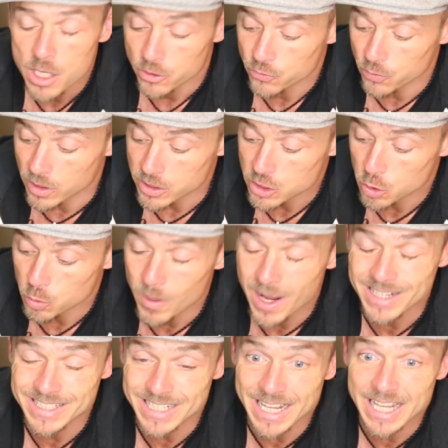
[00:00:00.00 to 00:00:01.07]
So I'd
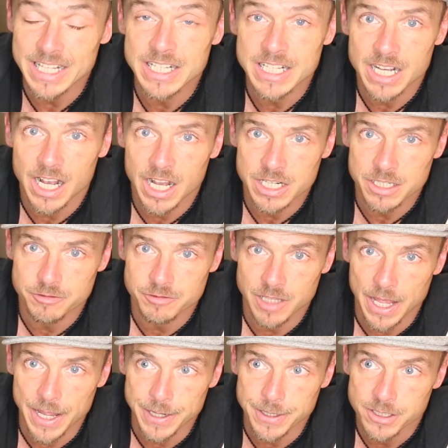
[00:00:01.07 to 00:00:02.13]
correct any kind of
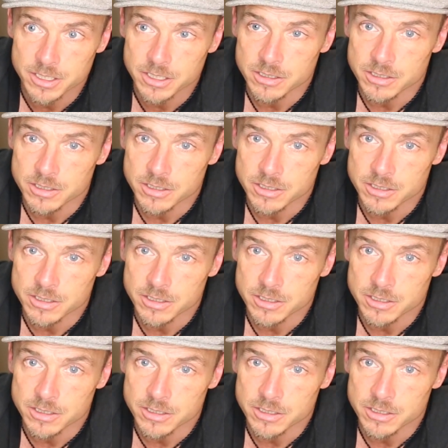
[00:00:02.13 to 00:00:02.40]
weird